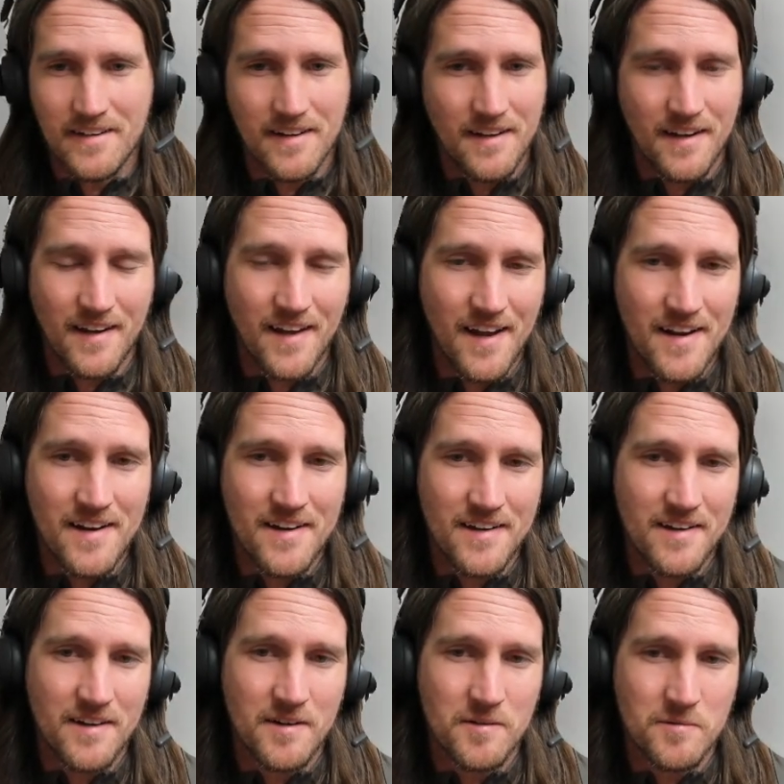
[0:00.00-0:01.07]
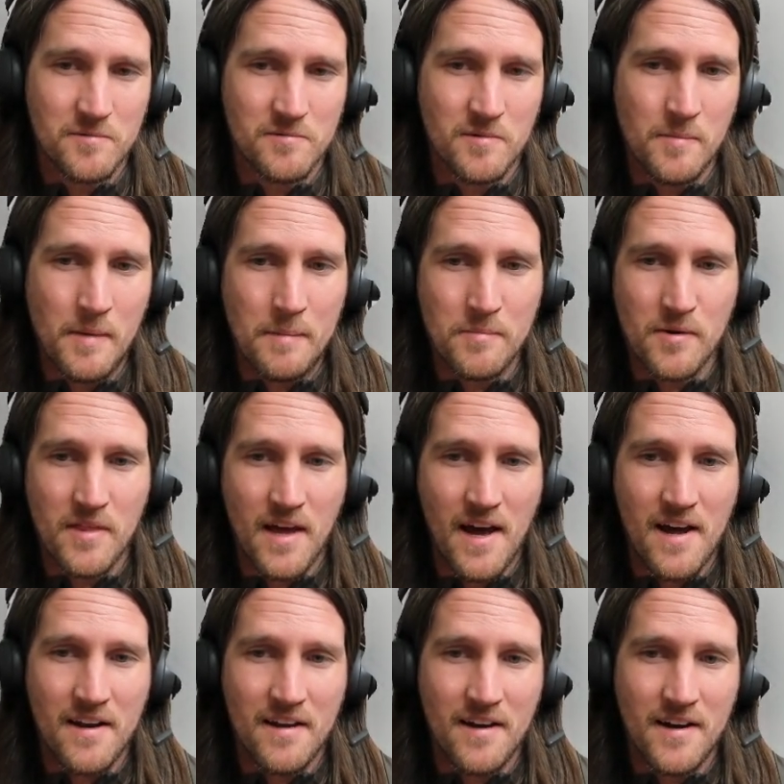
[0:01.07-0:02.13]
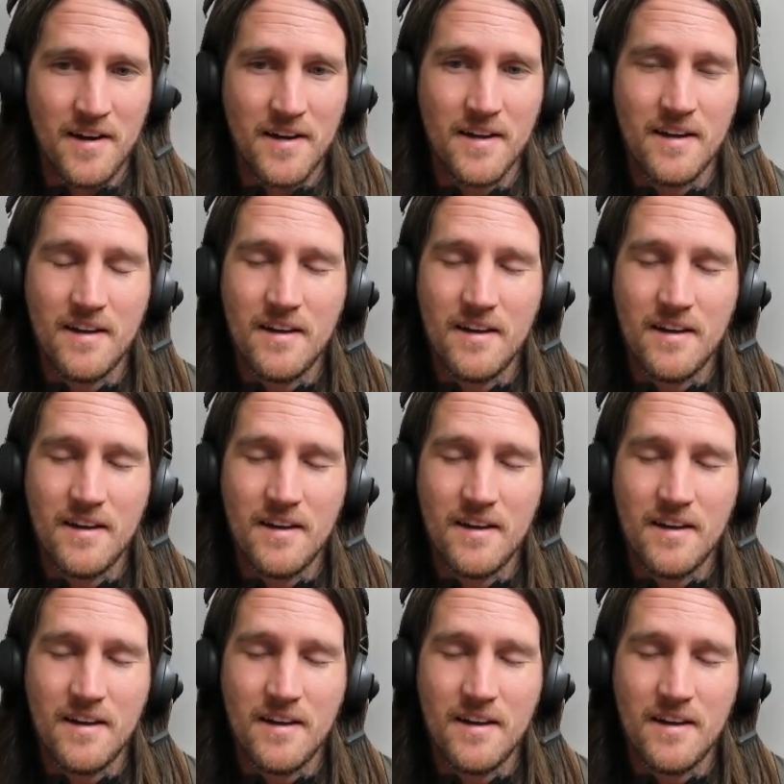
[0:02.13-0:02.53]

Again, remember that